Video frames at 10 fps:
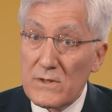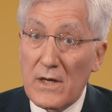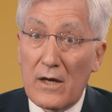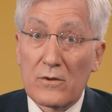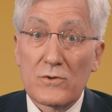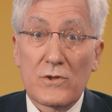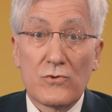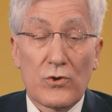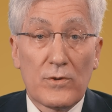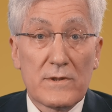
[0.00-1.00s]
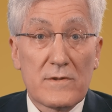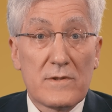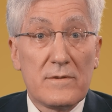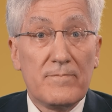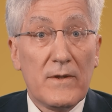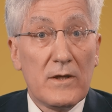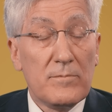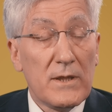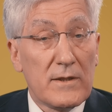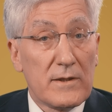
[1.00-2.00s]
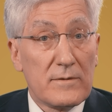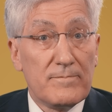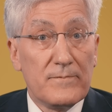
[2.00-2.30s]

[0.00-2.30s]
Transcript: scholars and jurists admitted it.